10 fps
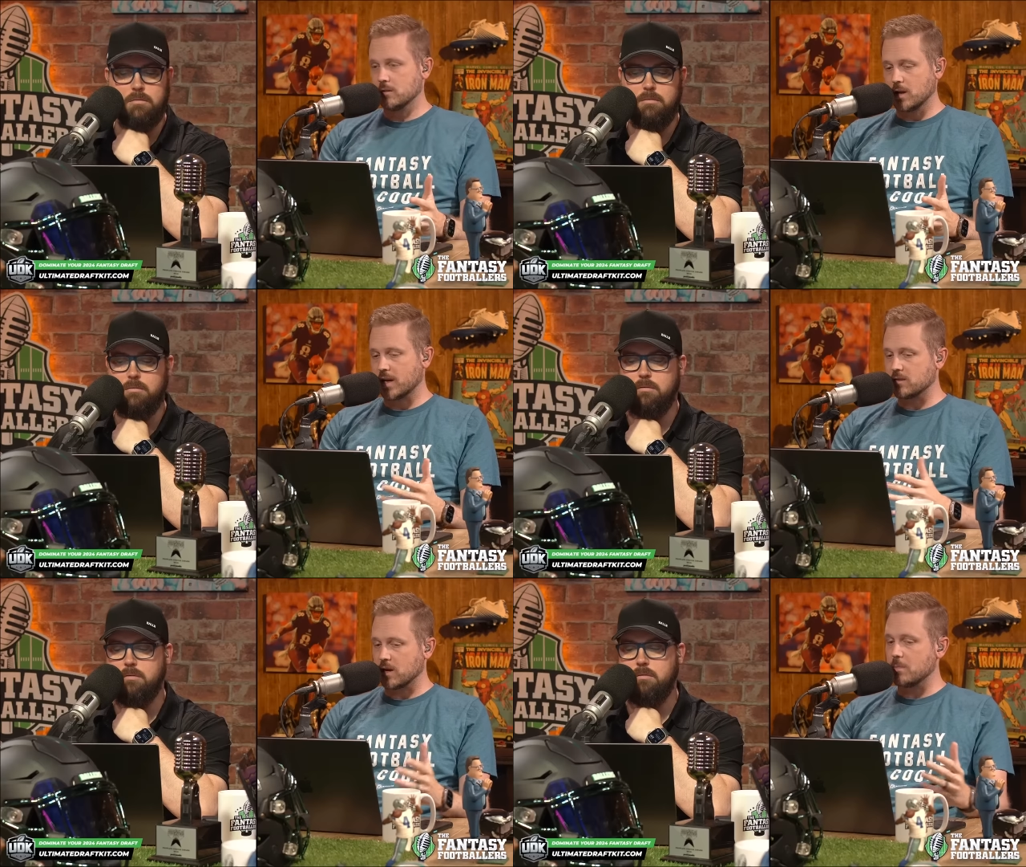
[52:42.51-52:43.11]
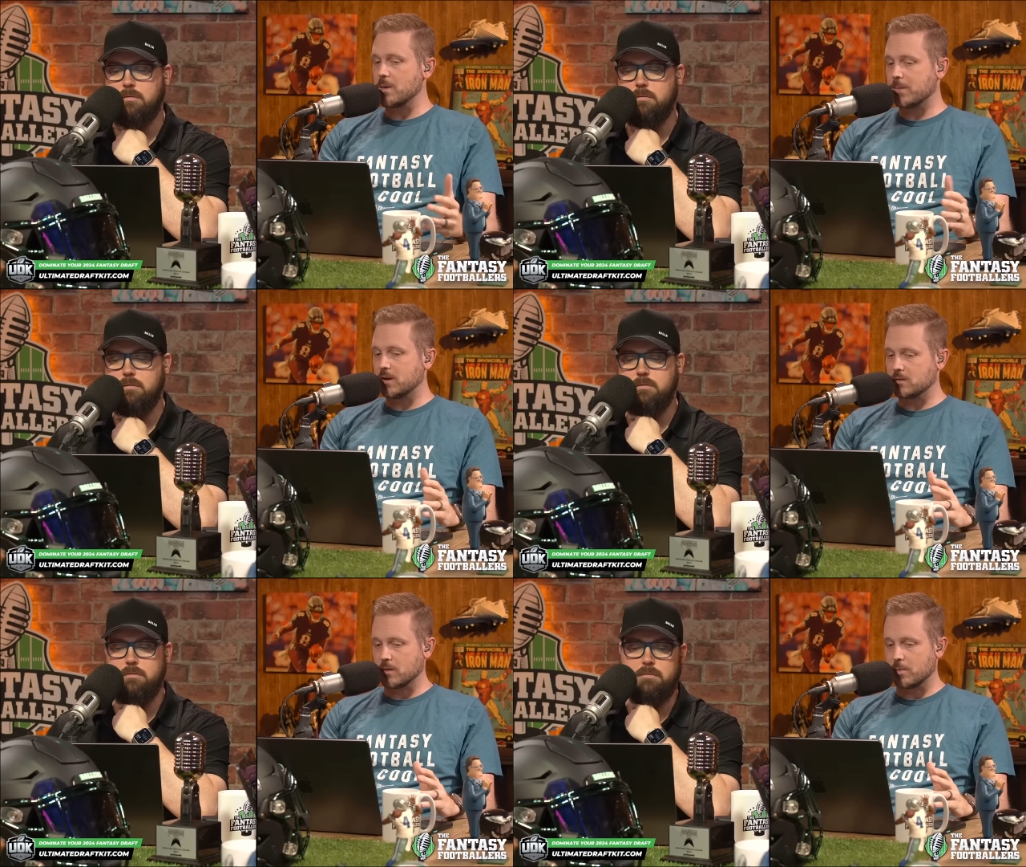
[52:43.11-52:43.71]
Speaker 1: Like, he's going to be a
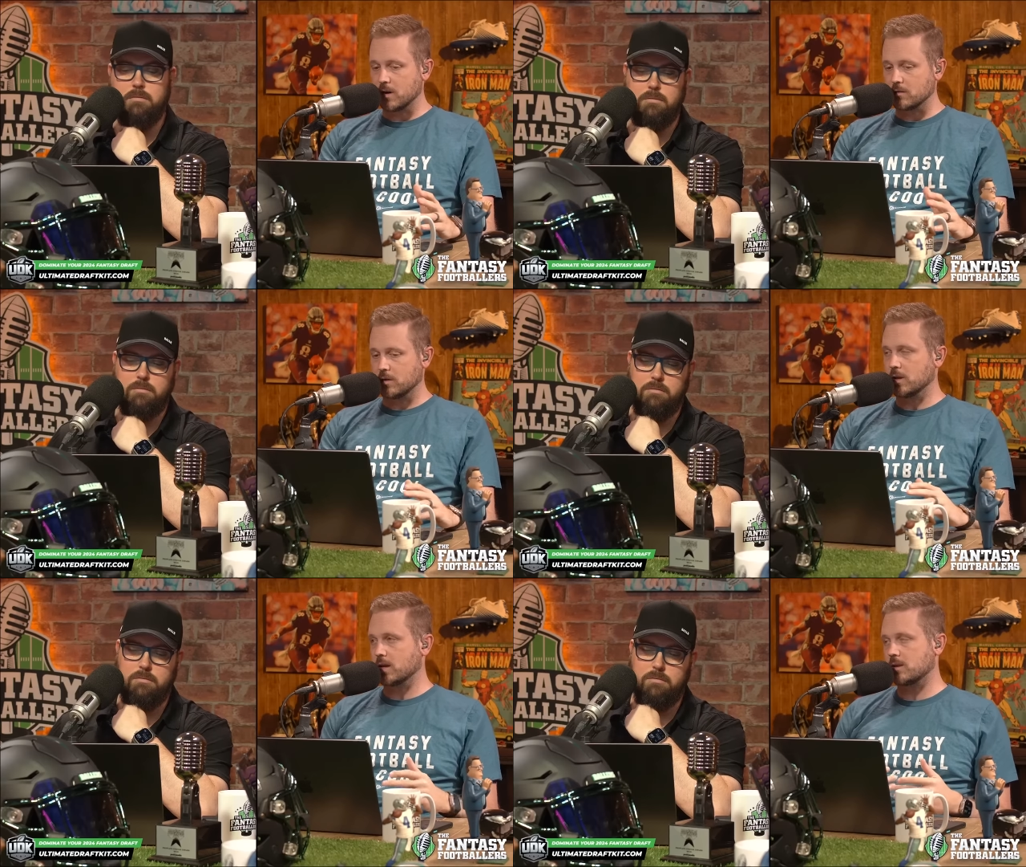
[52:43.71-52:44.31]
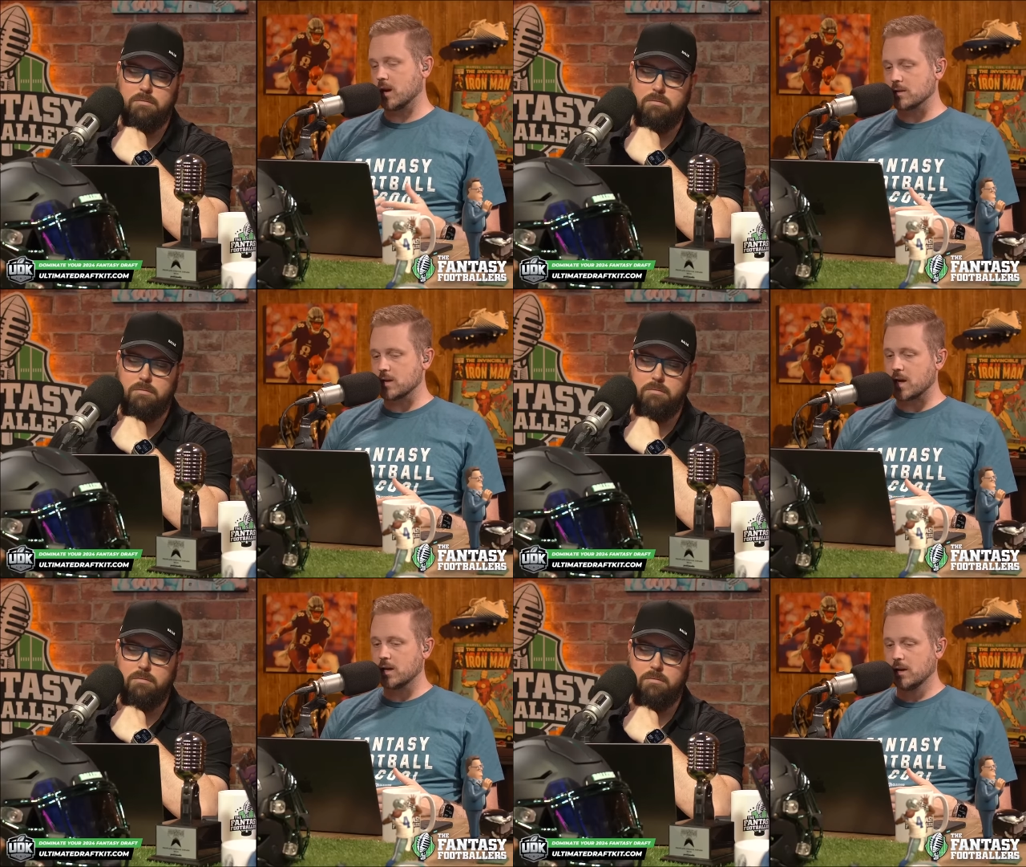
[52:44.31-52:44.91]
piece of the puzzle. And like
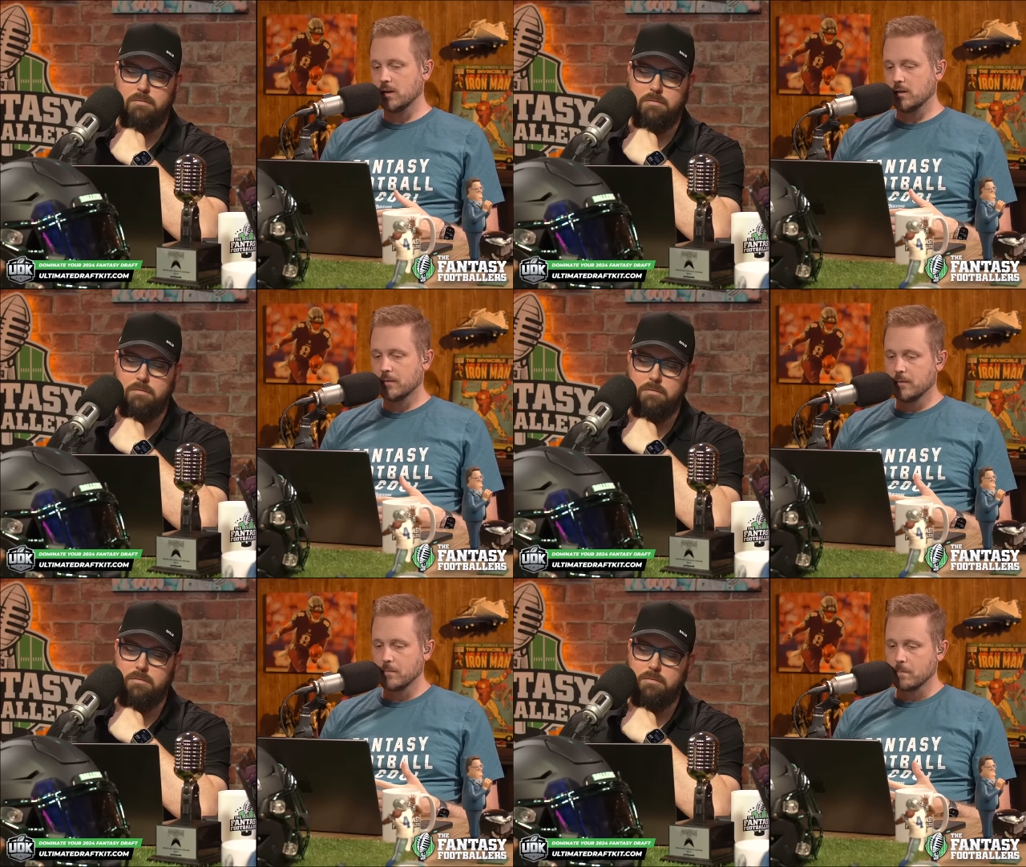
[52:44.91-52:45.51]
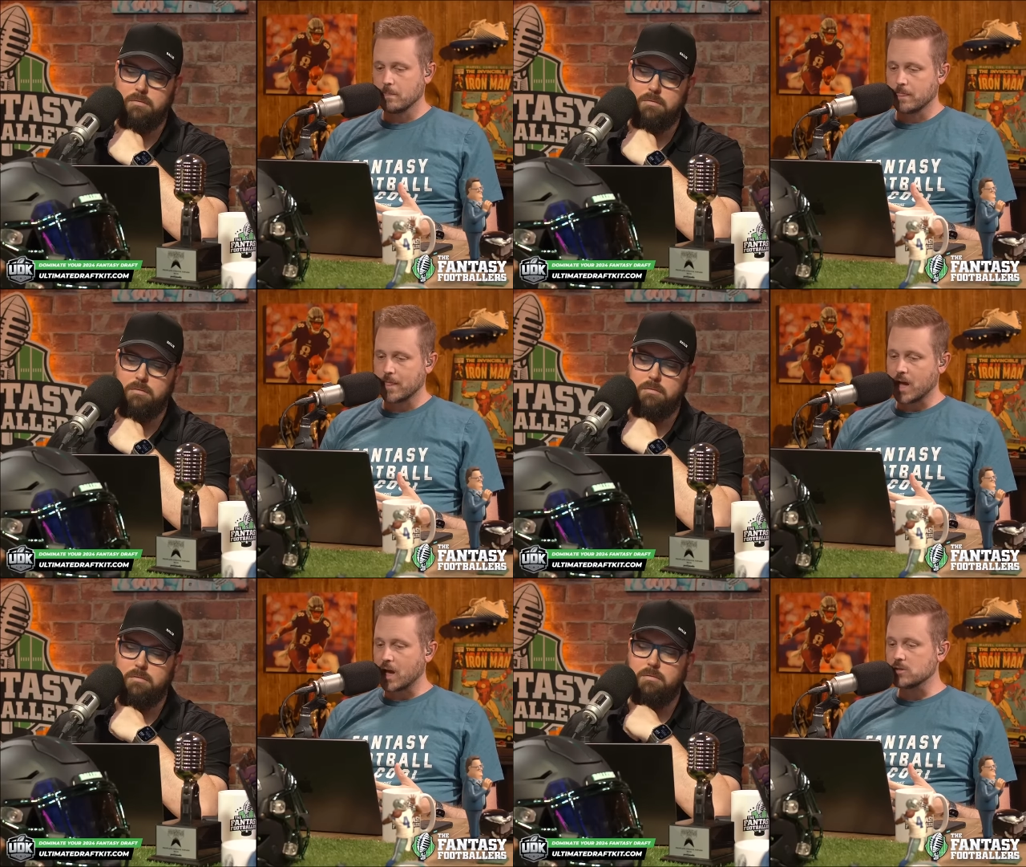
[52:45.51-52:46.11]
Deontay,
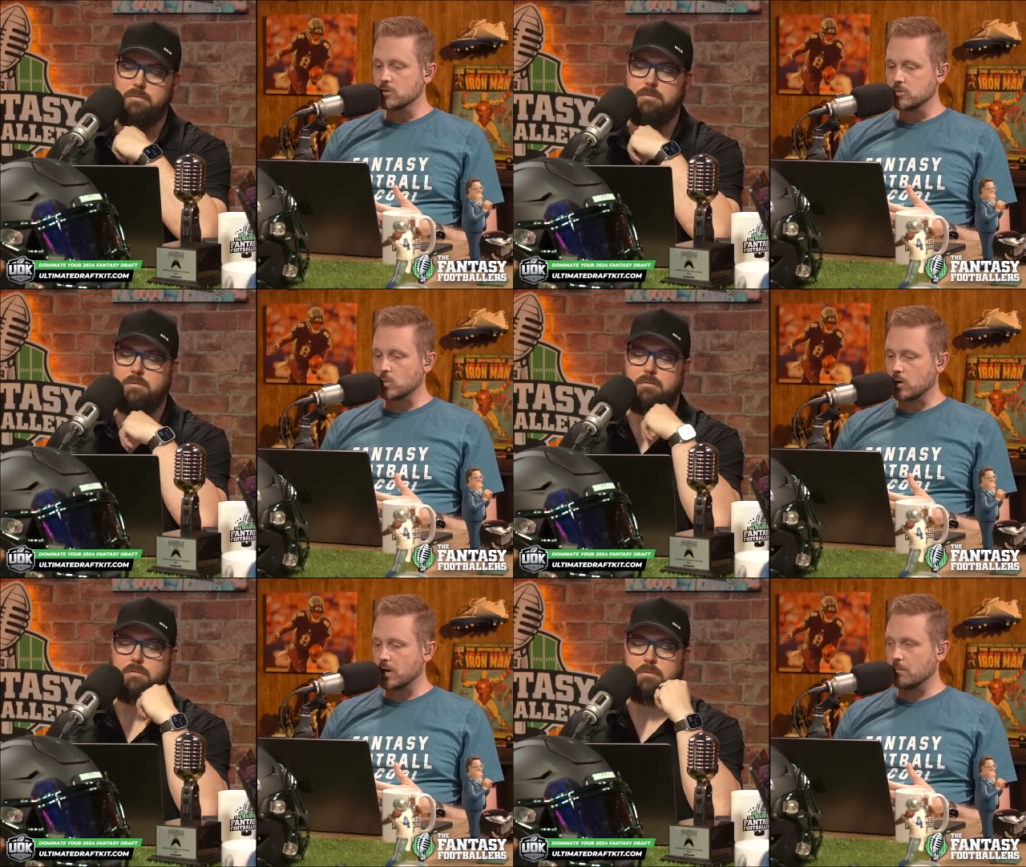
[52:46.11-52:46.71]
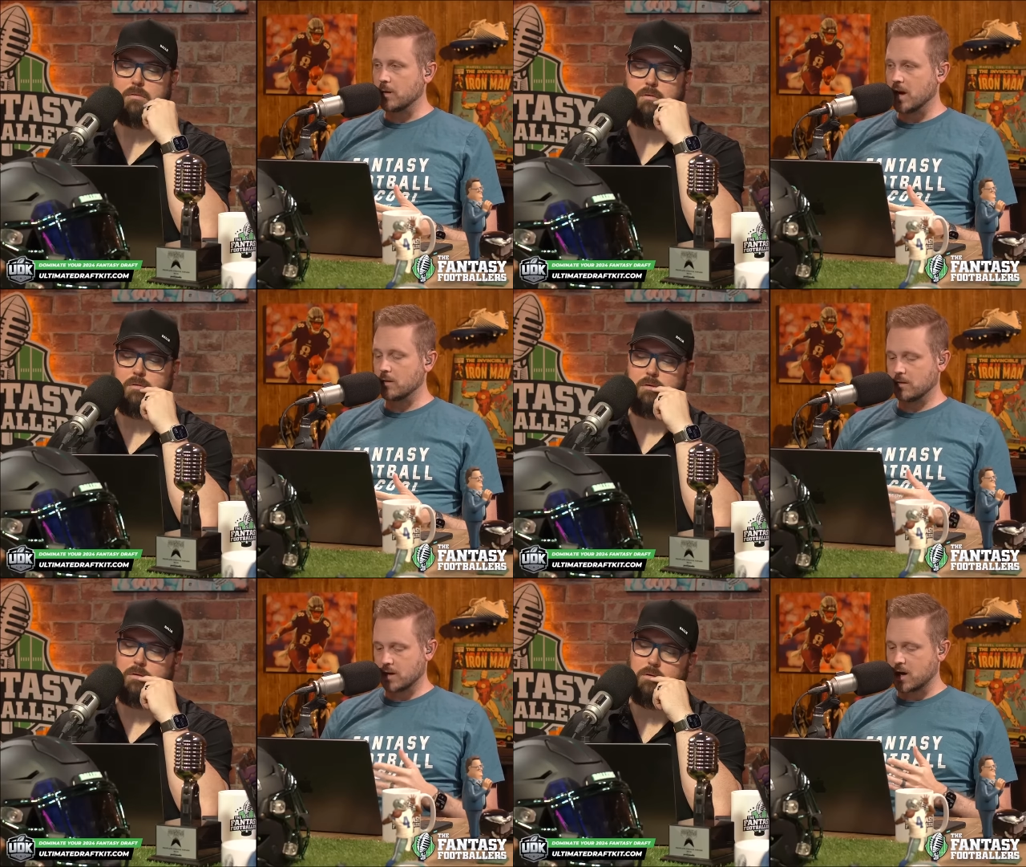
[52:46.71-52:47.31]
I just worry about the